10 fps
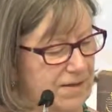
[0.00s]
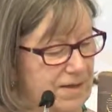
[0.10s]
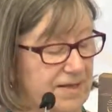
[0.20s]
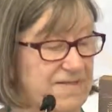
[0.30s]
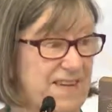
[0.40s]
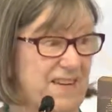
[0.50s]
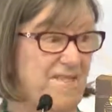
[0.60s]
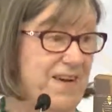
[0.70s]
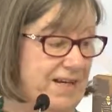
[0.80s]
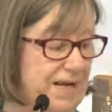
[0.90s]
In
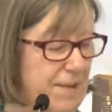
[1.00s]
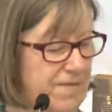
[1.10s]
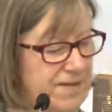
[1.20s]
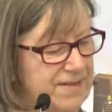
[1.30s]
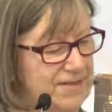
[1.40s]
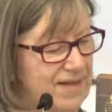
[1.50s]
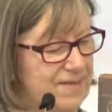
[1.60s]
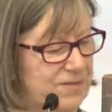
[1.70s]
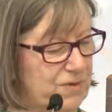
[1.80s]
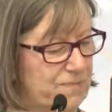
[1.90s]
fact, a couple of those
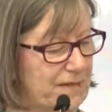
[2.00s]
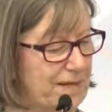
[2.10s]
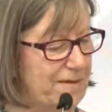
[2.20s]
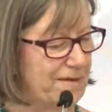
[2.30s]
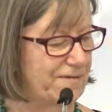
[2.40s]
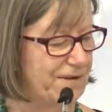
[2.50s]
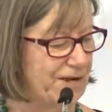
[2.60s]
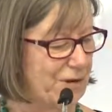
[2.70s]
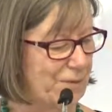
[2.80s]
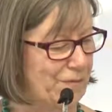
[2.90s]
statements wouldn't be very
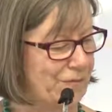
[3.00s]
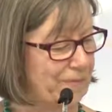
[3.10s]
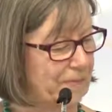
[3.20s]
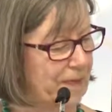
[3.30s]
helpful.